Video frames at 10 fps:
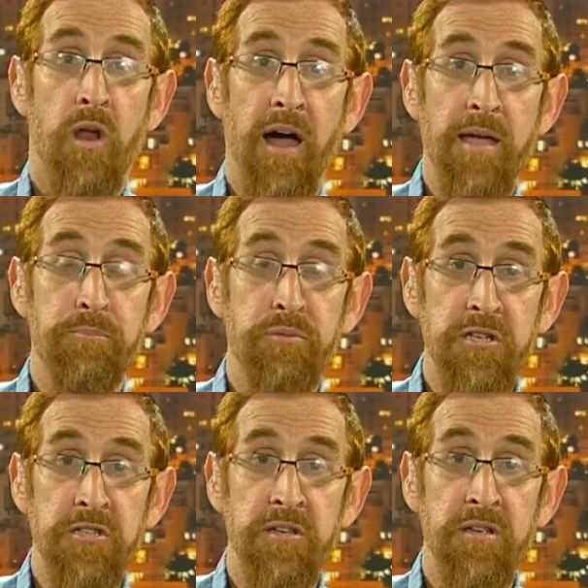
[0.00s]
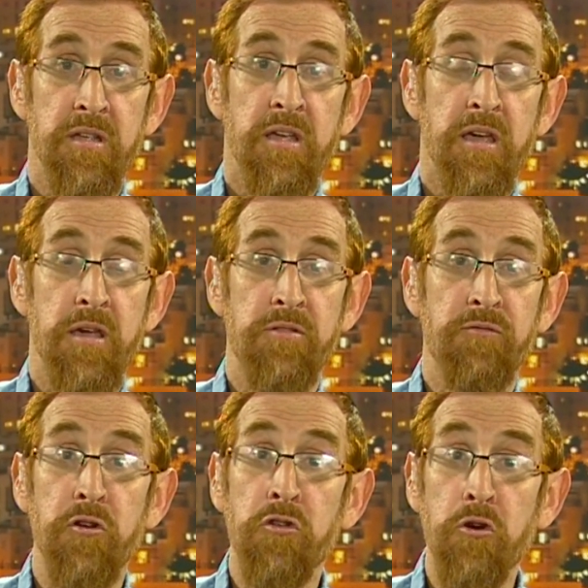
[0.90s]
what I'm preaching is
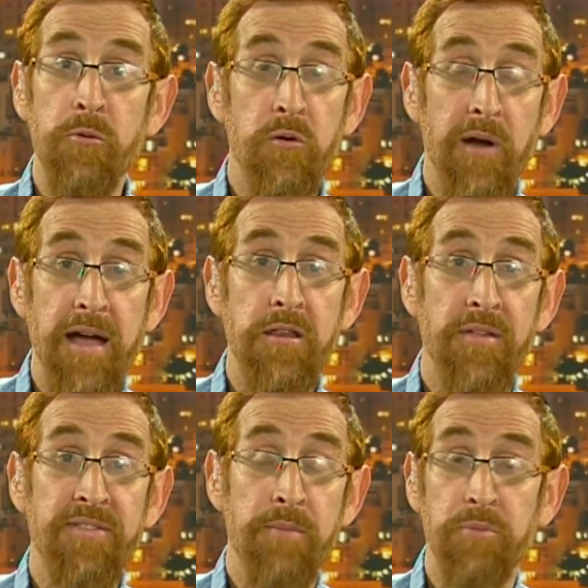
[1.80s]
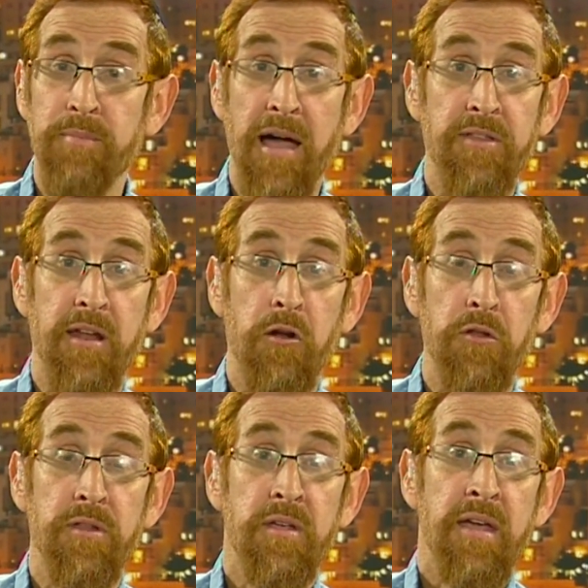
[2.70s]
for human rights on Temple Mount, and I don't.